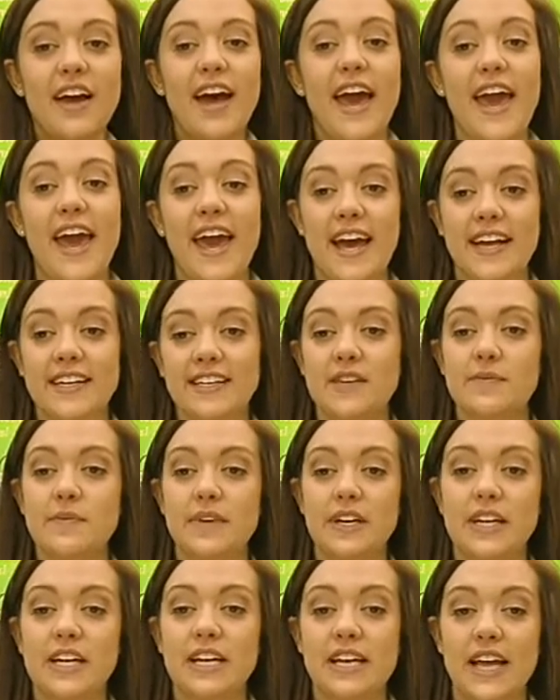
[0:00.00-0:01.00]
and can
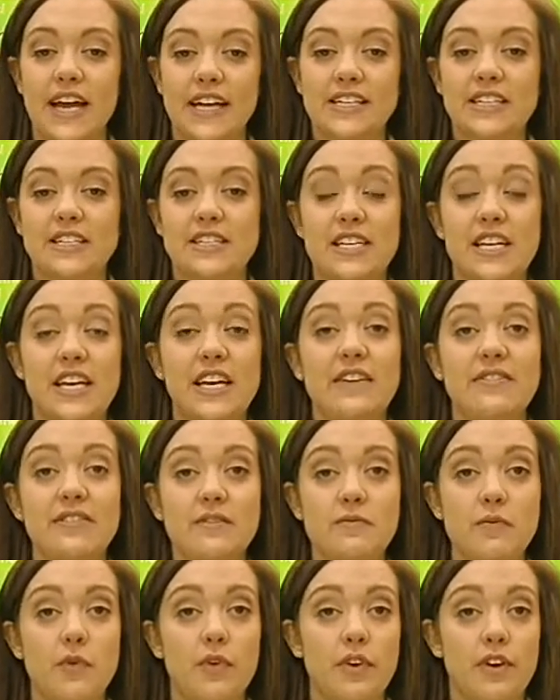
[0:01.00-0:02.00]
be connected to
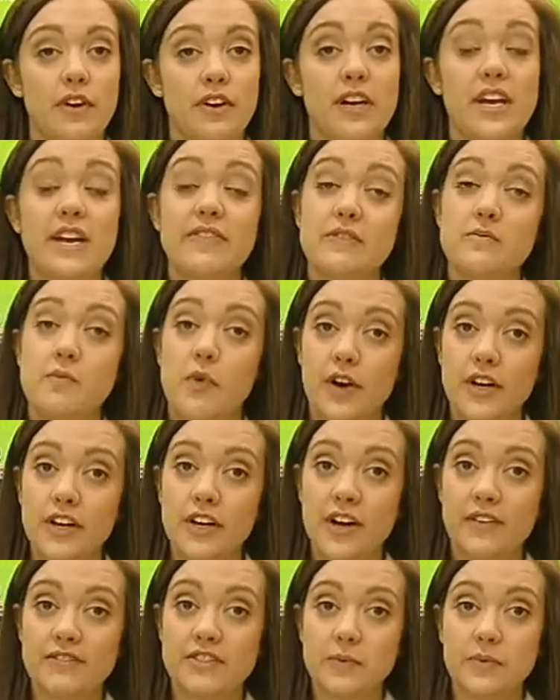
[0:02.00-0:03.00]
even more
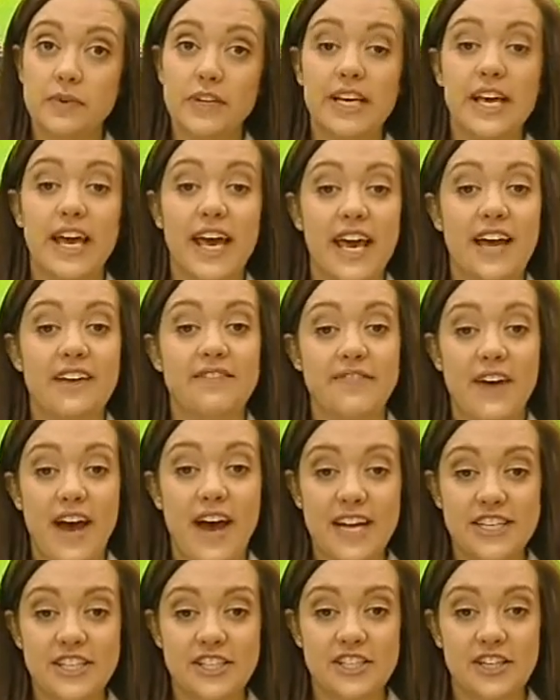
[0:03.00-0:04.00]
comfortably and
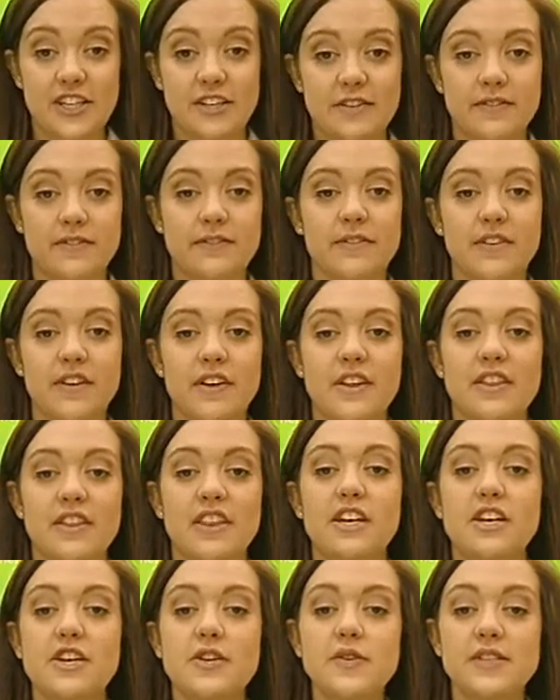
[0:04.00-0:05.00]
faster.
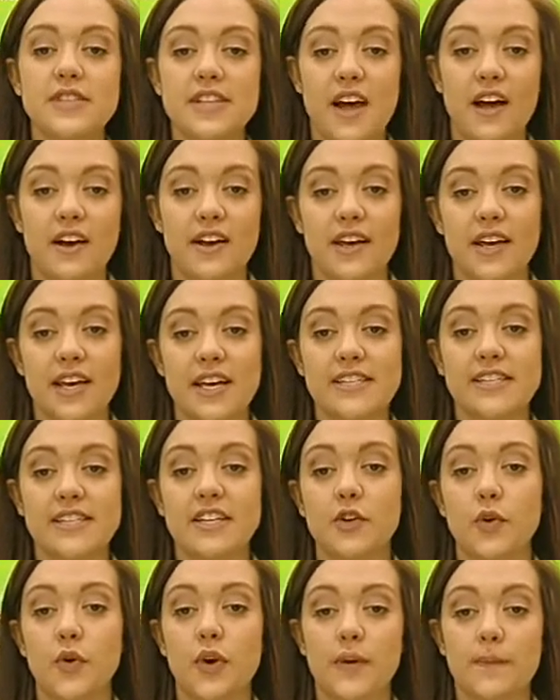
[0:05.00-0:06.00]
The new socket is
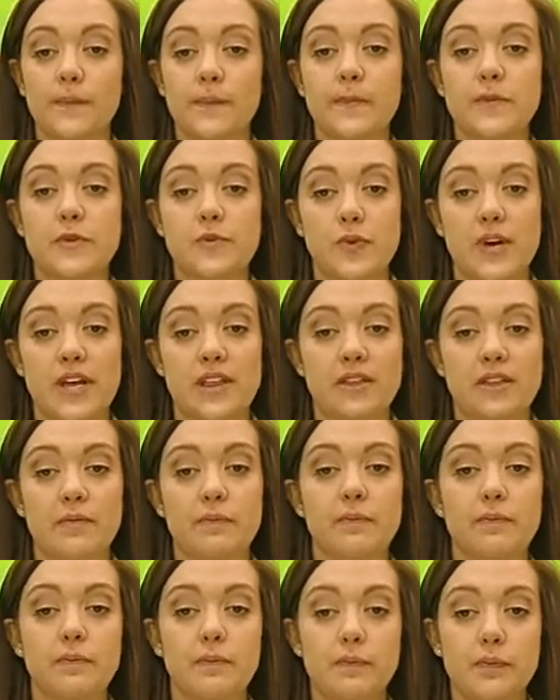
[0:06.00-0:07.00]
equipped with
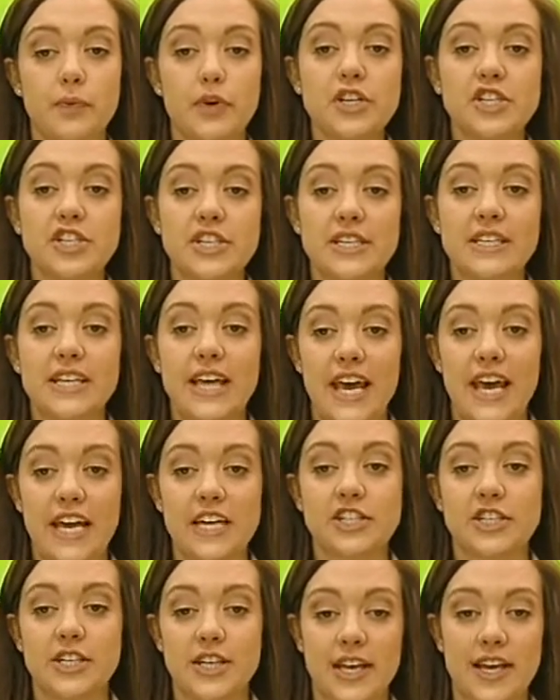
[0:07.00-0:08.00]
push-in
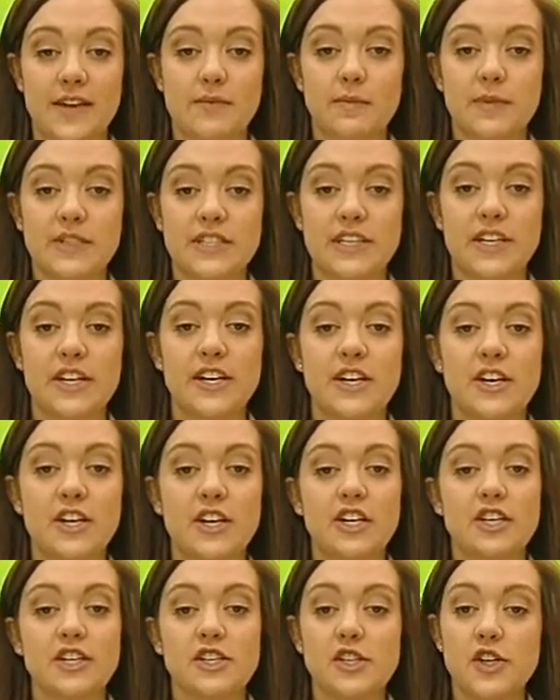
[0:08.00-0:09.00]
cage clamps.
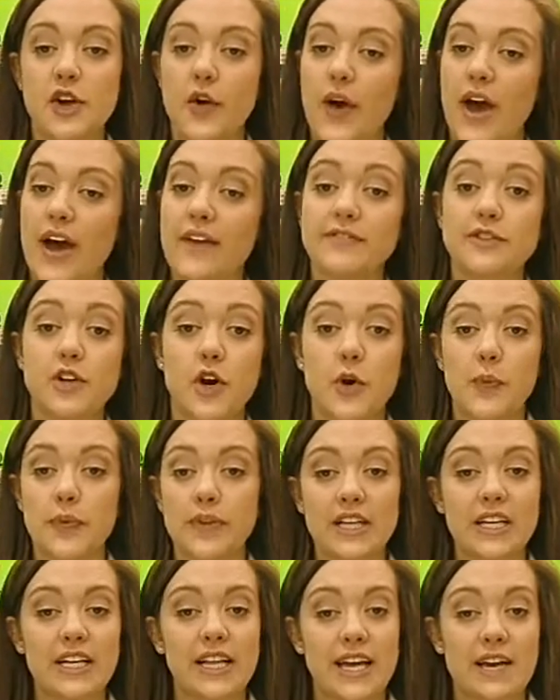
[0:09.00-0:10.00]
You don't have to open
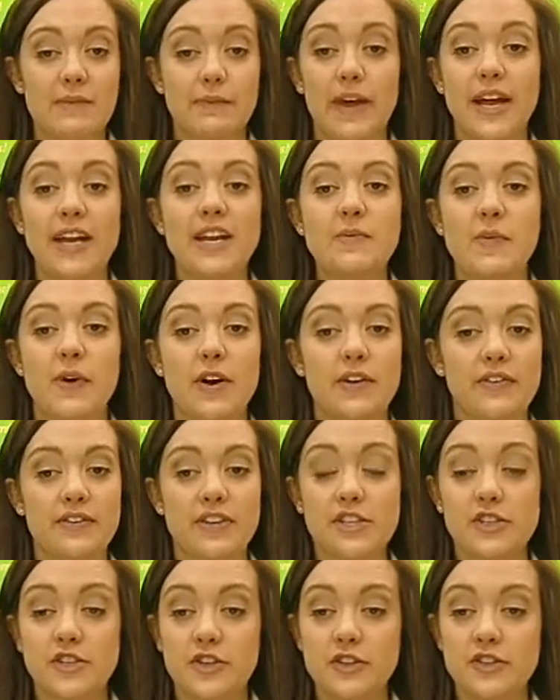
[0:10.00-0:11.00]
the clamp anymore with
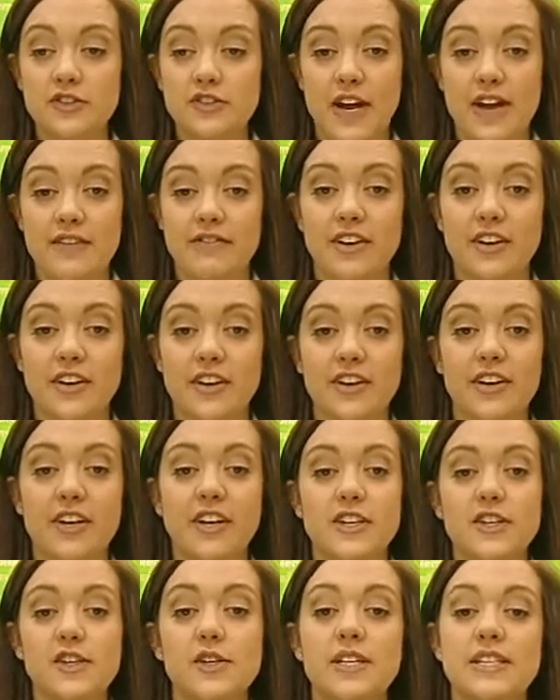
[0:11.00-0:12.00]
a screwdriver.
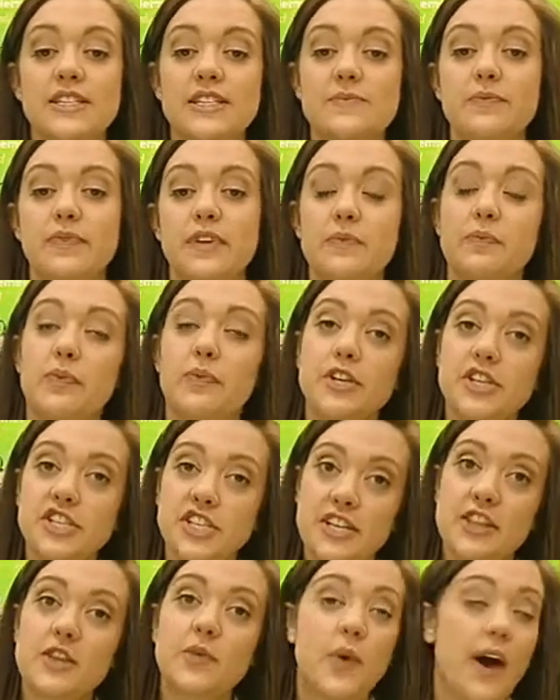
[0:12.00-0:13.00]
You can simply push
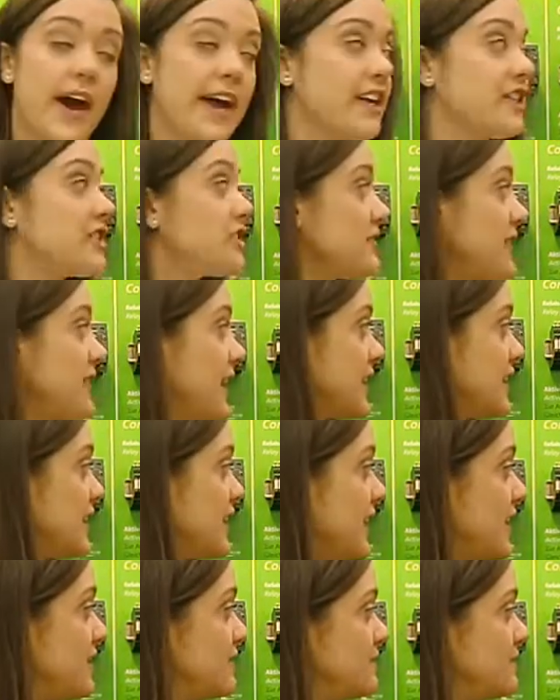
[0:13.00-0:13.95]
in the wire directly.